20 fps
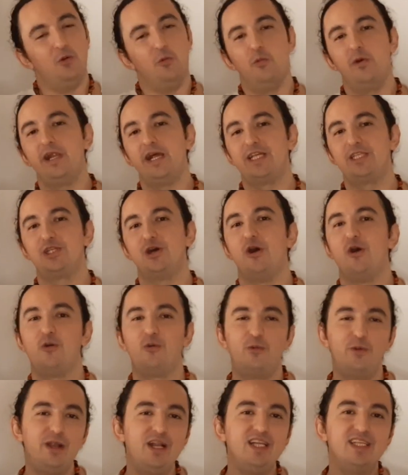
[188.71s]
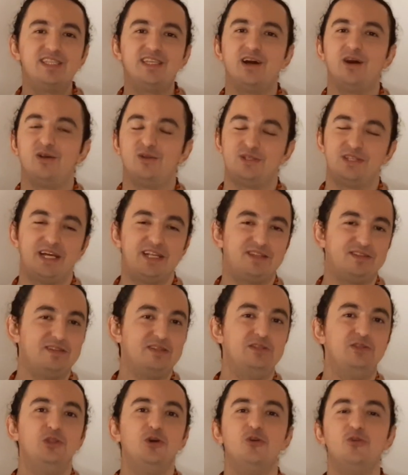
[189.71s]
When I talk, it really sounds that's
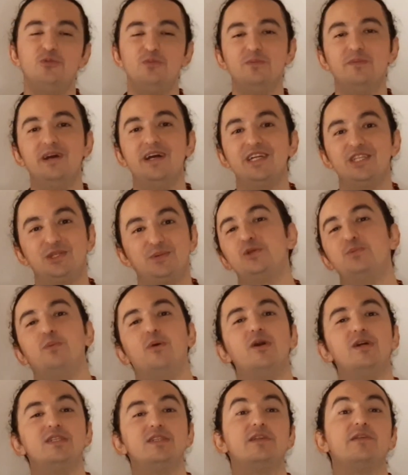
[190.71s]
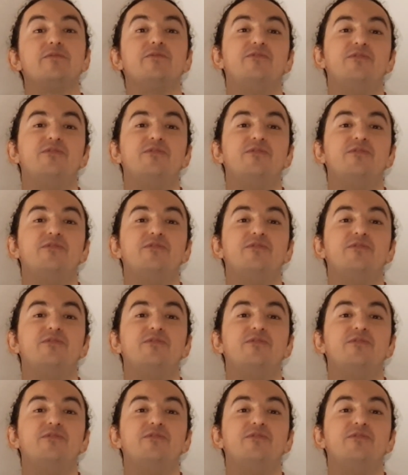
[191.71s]
not much positive